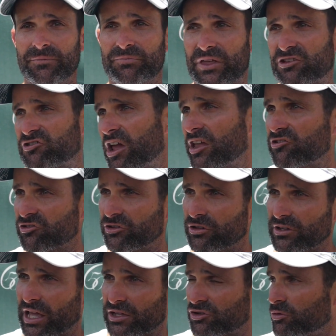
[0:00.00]
they change into,
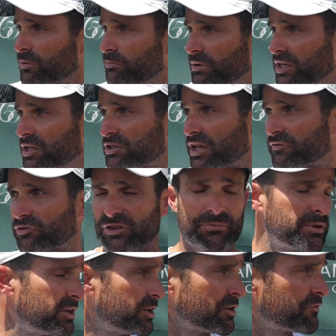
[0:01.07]
as human beings after they've
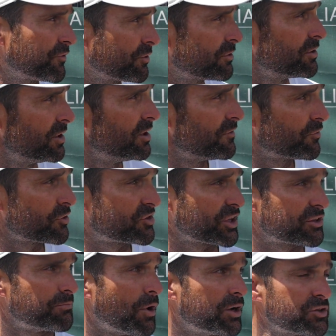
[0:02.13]
been here for, for
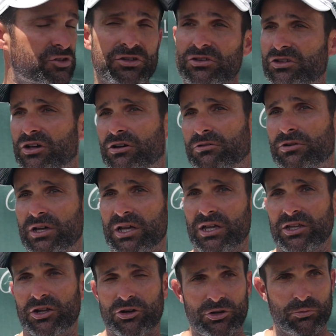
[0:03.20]
six months. So,
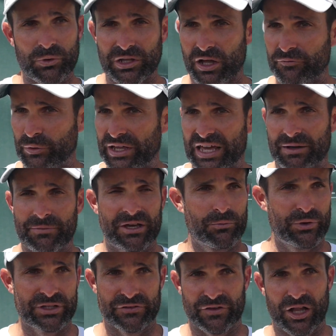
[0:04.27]
you know, we love, we get them in,
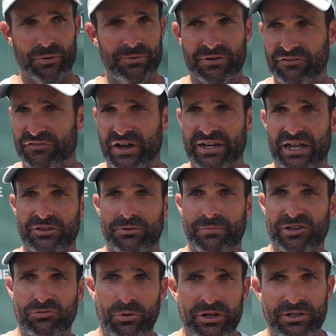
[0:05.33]
we develop them, and find out the
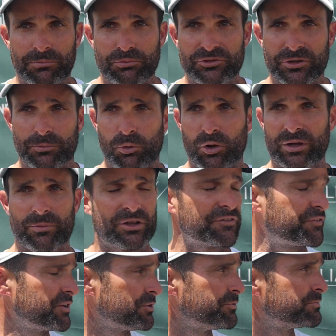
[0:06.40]
best way to deploy them on the
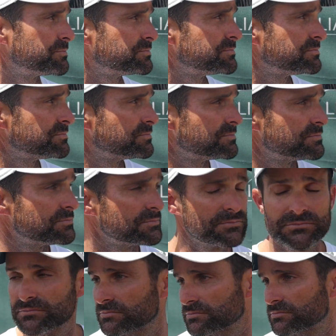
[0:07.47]
field. Manny,
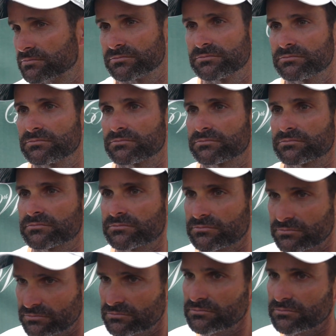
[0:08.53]
how's Tito done
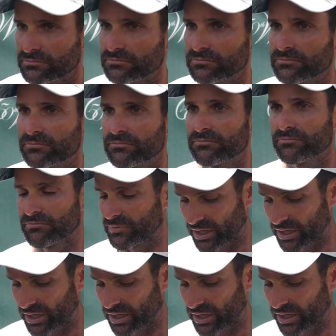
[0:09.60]
through 10 practices